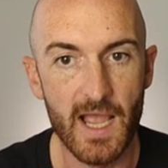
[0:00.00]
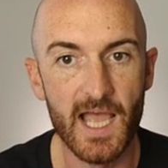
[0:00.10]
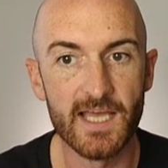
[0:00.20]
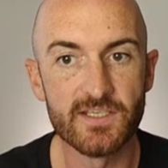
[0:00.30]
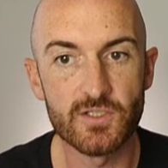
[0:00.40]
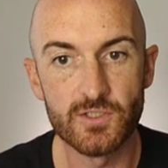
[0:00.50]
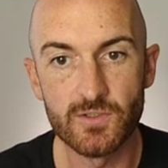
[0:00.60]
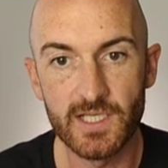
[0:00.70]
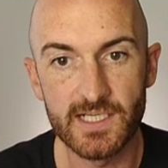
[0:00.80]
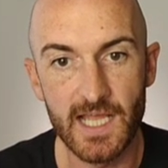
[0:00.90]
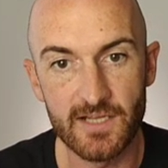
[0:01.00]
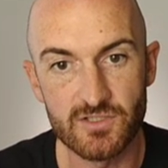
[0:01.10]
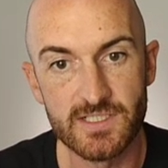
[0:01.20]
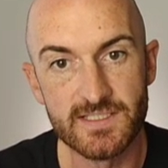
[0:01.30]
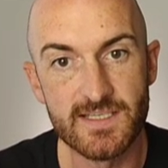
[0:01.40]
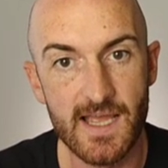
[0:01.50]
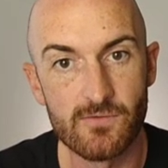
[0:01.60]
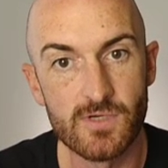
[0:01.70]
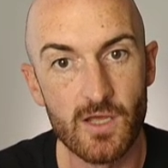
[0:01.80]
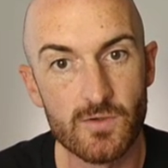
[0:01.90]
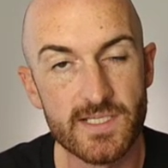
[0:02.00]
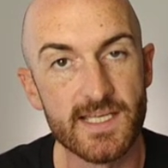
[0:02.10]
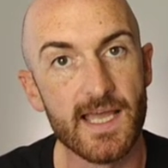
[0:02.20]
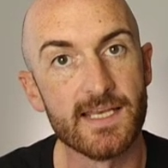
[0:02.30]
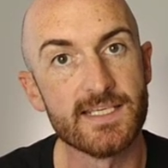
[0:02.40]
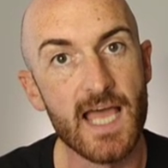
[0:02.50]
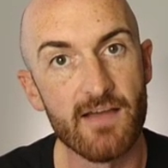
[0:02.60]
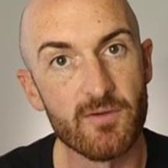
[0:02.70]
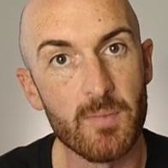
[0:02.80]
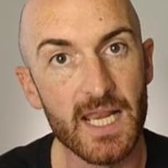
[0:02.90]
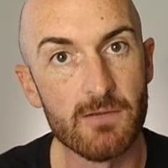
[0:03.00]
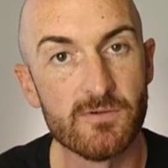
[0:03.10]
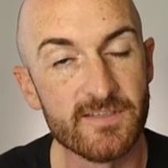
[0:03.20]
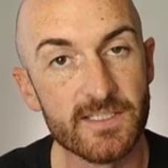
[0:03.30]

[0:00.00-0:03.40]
and you can actually download it and have a play with it